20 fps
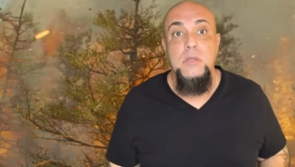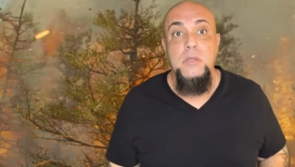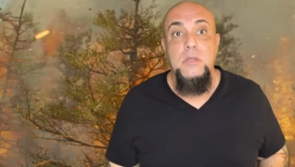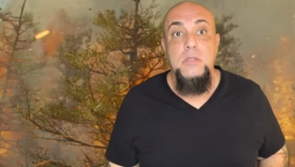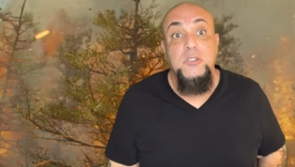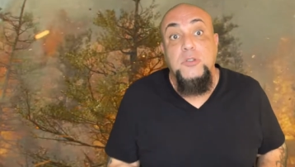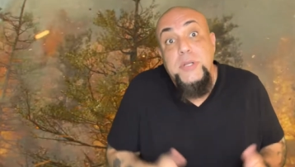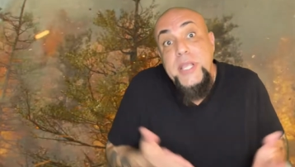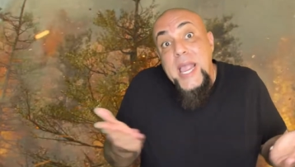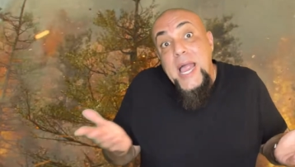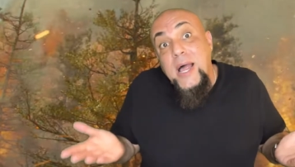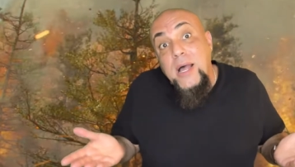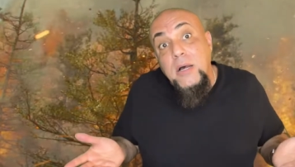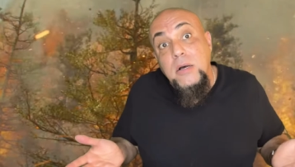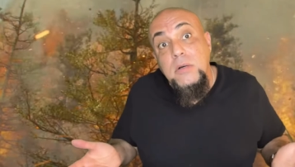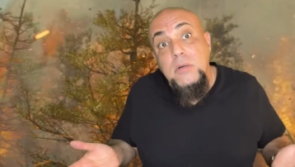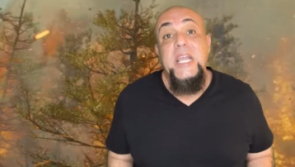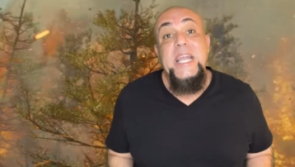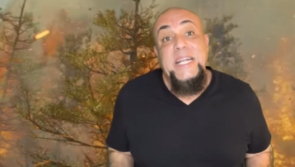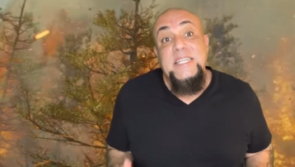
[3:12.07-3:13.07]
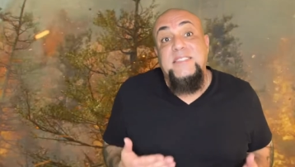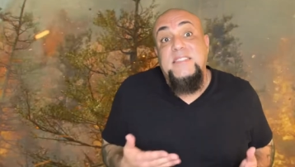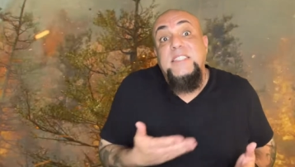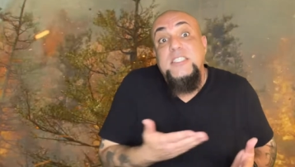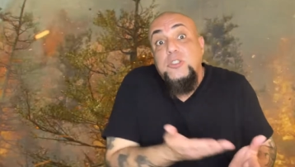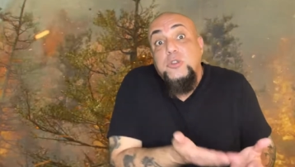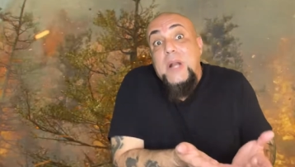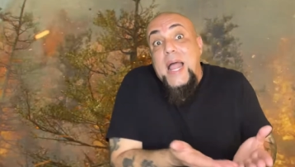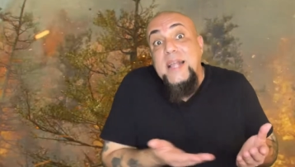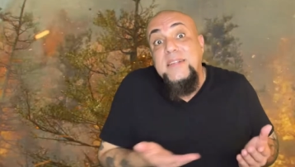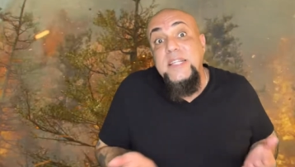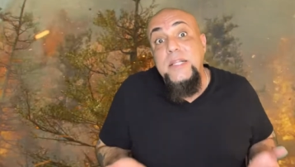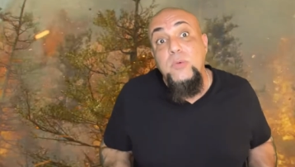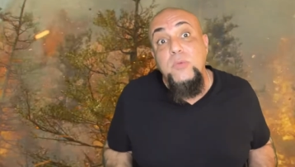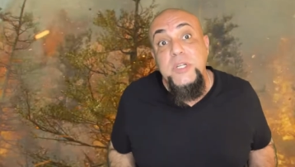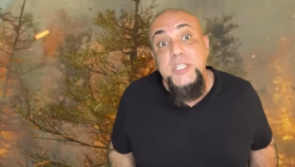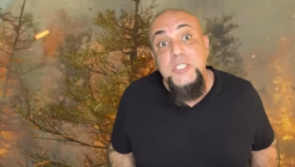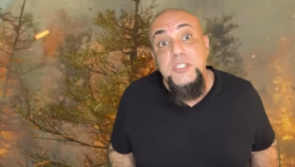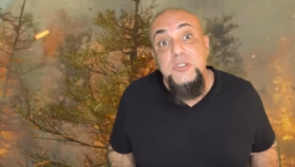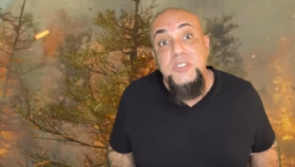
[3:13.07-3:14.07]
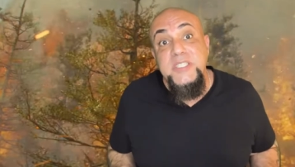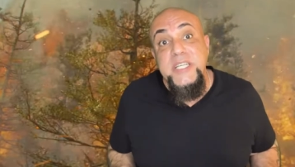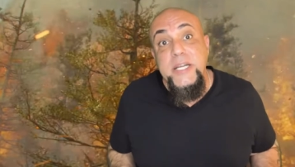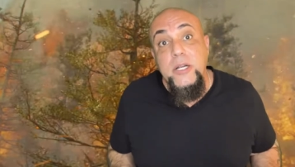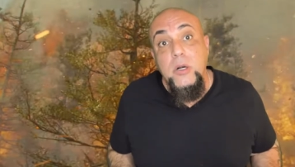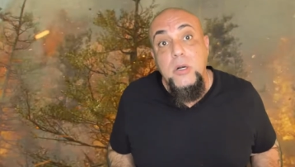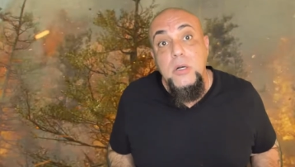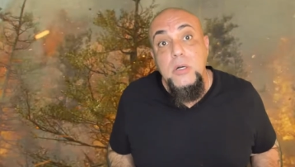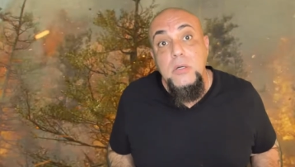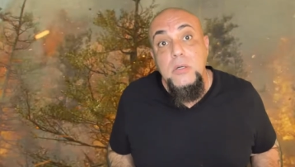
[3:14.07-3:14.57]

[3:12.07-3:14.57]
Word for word: So yeah, it's distracting when you see her.